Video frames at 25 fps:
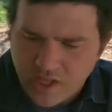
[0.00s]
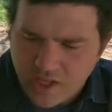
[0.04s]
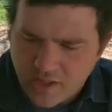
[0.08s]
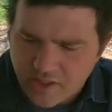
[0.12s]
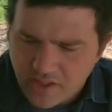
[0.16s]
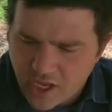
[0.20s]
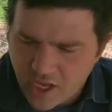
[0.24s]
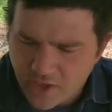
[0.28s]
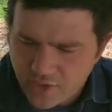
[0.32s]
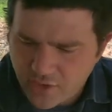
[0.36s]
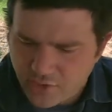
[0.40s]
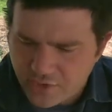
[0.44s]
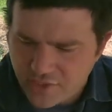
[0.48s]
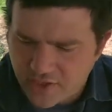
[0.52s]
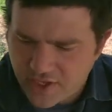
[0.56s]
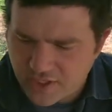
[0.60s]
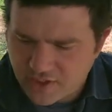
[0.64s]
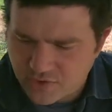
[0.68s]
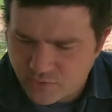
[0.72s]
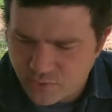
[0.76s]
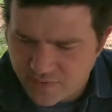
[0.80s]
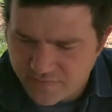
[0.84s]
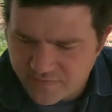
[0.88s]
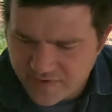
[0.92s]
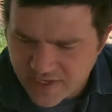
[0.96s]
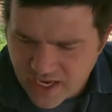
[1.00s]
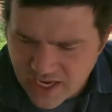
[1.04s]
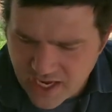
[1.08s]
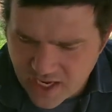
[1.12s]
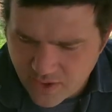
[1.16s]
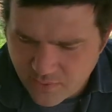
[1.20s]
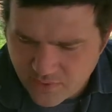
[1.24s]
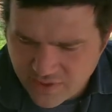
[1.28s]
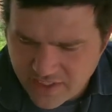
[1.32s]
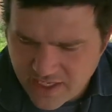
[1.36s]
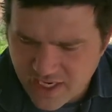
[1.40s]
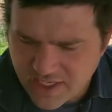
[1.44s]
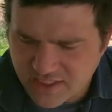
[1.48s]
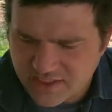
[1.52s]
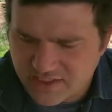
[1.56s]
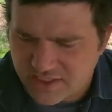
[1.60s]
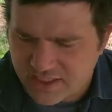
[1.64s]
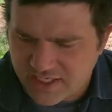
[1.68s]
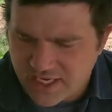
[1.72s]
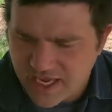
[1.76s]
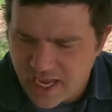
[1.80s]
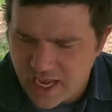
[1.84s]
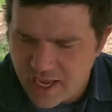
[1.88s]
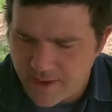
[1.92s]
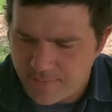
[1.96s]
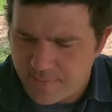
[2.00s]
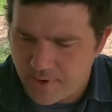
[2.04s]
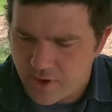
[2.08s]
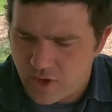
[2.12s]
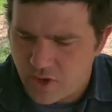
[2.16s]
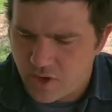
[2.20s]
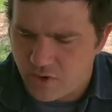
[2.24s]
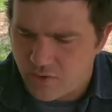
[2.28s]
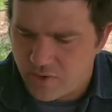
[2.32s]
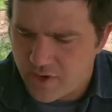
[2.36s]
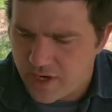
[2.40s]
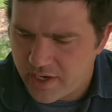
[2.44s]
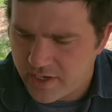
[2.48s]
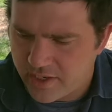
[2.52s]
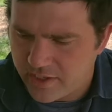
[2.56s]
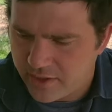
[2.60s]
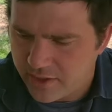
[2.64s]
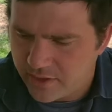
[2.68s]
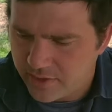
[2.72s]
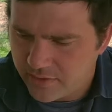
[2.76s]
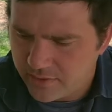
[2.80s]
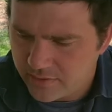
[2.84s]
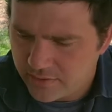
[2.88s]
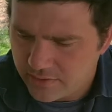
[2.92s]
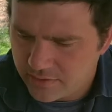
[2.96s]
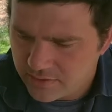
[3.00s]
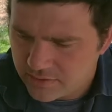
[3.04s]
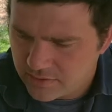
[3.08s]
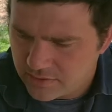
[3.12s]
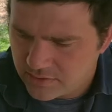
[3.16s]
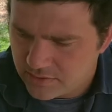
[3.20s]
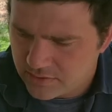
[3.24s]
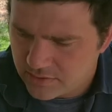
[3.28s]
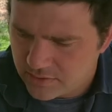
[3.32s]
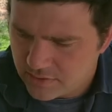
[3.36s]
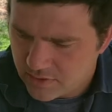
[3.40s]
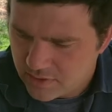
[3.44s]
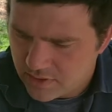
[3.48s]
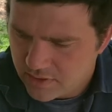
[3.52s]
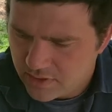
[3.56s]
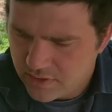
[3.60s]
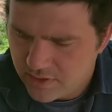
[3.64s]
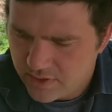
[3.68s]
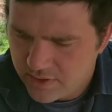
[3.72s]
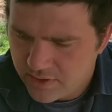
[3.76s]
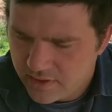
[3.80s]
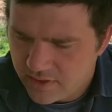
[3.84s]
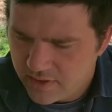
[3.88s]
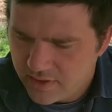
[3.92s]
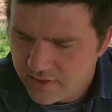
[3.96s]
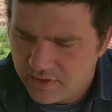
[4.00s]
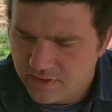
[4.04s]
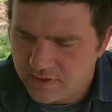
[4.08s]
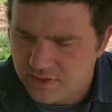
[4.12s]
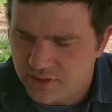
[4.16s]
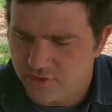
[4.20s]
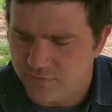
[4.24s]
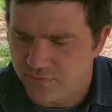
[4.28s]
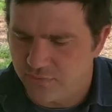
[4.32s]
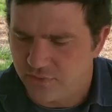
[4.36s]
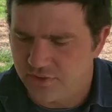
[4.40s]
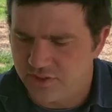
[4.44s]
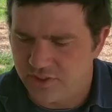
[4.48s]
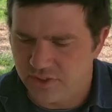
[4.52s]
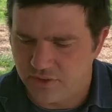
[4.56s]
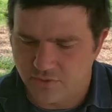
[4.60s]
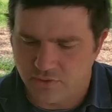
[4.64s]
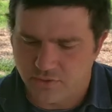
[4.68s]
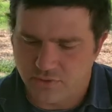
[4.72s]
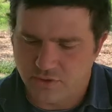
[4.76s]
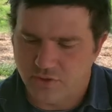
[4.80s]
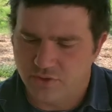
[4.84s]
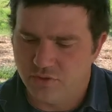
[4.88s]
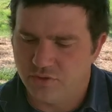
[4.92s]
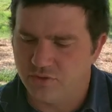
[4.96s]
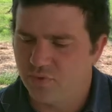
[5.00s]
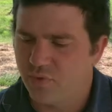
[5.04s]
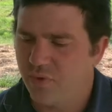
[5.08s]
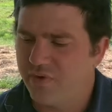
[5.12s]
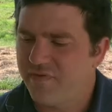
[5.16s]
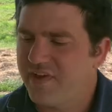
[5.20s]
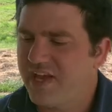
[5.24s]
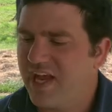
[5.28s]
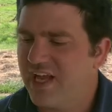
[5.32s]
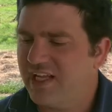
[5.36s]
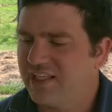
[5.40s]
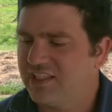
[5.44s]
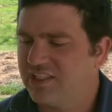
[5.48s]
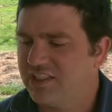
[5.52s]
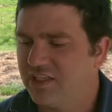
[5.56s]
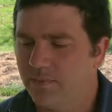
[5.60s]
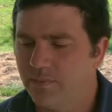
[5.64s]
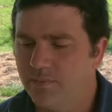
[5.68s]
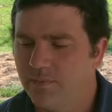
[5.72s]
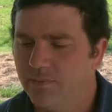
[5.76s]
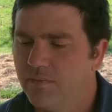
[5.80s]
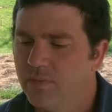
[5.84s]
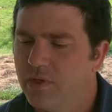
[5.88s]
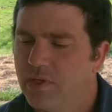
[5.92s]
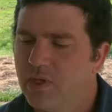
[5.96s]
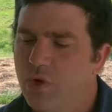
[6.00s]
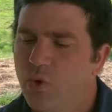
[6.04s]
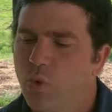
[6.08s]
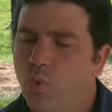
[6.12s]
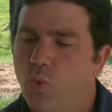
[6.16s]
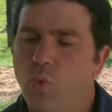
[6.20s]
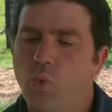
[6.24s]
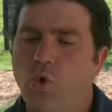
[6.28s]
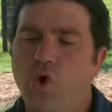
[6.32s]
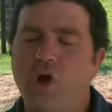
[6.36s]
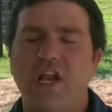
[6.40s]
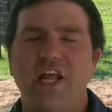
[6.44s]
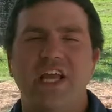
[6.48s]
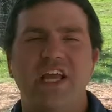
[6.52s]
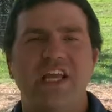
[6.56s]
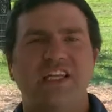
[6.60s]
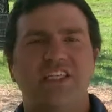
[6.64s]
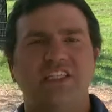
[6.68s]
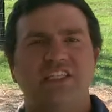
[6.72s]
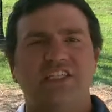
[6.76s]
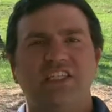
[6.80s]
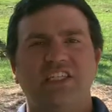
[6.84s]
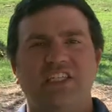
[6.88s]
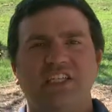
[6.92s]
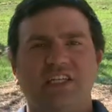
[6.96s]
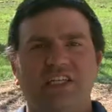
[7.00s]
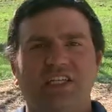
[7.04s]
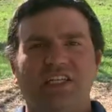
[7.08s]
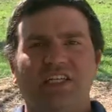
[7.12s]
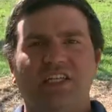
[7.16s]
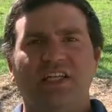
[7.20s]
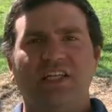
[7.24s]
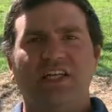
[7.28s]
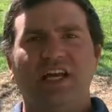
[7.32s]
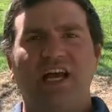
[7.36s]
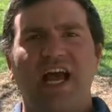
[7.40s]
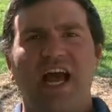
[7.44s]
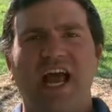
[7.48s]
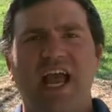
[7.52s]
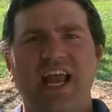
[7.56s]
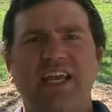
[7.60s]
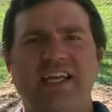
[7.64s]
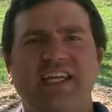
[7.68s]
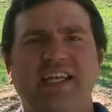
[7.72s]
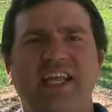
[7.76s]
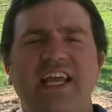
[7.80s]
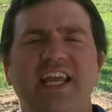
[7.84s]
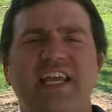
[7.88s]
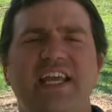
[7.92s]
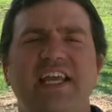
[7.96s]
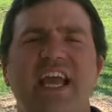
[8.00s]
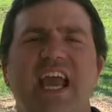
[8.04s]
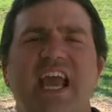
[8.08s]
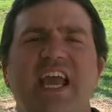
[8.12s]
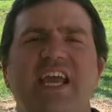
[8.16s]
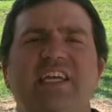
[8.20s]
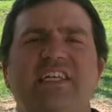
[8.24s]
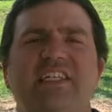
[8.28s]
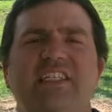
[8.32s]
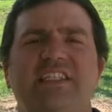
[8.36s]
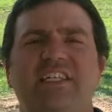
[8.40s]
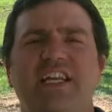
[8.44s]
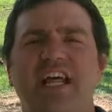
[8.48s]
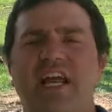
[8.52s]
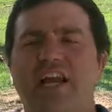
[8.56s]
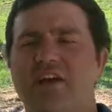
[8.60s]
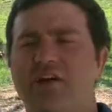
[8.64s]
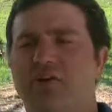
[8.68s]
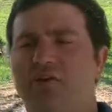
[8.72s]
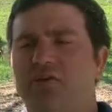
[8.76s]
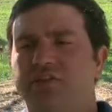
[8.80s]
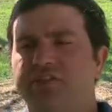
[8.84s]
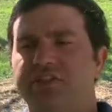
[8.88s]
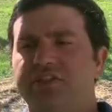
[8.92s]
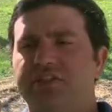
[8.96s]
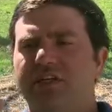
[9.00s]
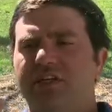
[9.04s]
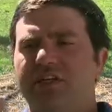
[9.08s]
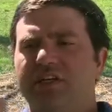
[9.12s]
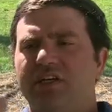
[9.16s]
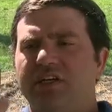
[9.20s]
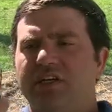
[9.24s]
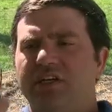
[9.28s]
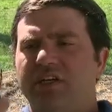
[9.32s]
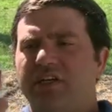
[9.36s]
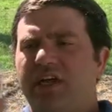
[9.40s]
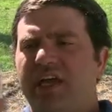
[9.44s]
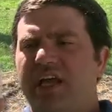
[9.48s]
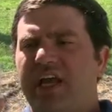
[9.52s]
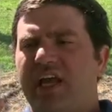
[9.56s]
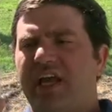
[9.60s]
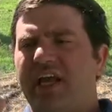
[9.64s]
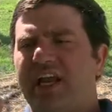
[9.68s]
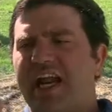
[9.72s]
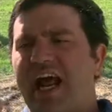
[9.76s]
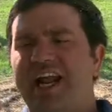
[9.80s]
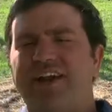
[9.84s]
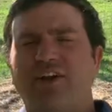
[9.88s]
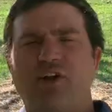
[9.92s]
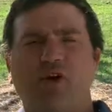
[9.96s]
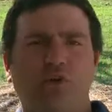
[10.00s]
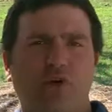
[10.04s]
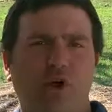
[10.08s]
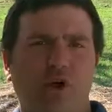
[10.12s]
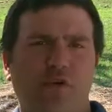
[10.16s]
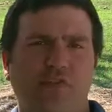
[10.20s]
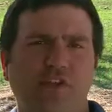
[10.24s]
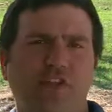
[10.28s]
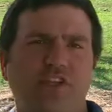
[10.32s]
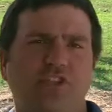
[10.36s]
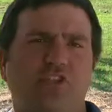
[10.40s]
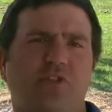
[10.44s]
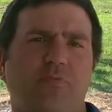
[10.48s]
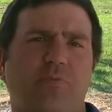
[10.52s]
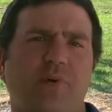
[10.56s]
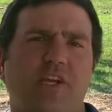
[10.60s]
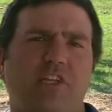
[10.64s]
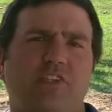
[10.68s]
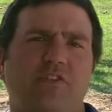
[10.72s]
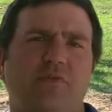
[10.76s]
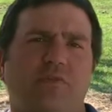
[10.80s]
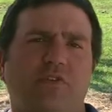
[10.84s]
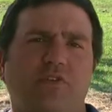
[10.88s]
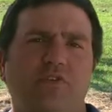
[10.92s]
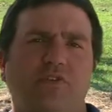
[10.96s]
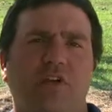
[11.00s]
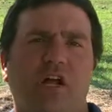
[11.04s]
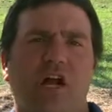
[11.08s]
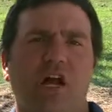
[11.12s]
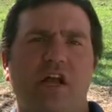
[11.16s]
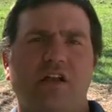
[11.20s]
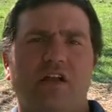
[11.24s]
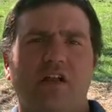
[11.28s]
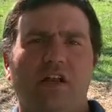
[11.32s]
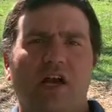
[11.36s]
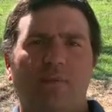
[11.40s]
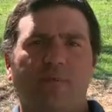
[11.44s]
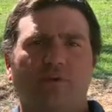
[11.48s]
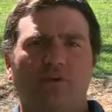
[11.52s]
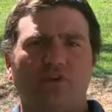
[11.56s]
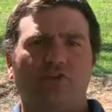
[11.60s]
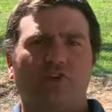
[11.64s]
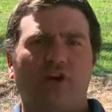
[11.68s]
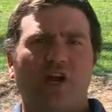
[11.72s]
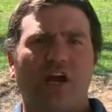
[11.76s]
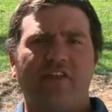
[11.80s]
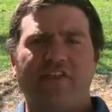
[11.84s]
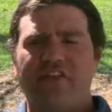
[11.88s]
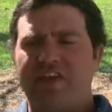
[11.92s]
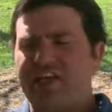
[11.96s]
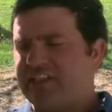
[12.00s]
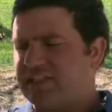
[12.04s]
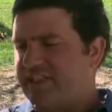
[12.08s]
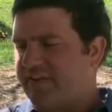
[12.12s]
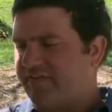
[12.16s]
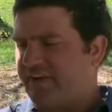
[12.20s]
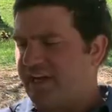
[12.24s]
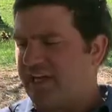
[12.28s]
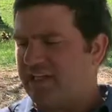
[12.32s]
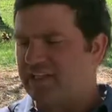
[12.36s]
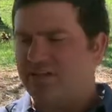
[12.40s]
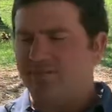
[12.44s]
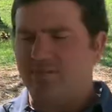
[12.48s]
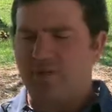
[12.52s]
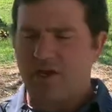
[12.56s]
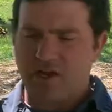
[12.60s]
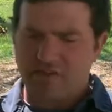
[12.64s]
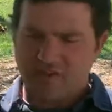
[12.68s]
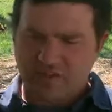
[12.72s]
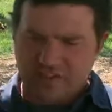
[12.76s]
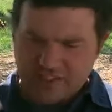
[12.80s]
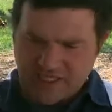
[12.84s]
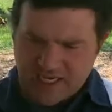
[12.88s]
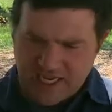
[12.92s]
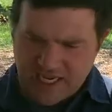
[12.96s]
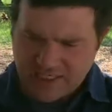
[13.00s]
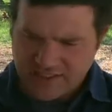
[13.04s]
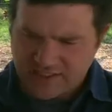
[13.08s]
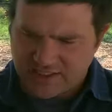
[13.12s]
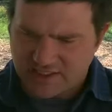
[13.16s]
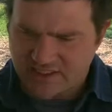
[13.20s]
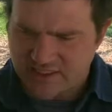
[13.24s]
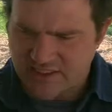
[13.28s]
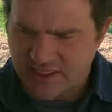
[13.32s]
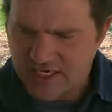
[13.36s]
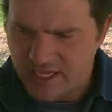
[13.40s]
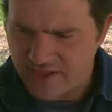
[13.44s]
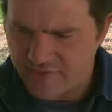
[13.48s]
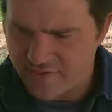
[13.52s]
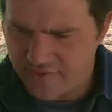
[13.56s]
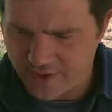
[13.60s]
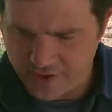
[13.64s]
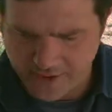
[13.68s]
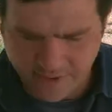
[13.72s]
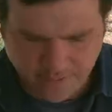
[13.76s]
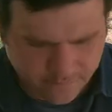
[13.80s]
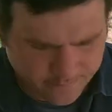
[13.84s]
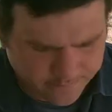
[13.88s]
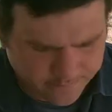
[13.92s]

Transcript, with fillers: Other things we've got us a cat paw right here, just for general use. We've got some 1-inch, 18-gauge nails. And I don't know if these are the best ones or not. I'm gonna try these. I've got some other sizes down there.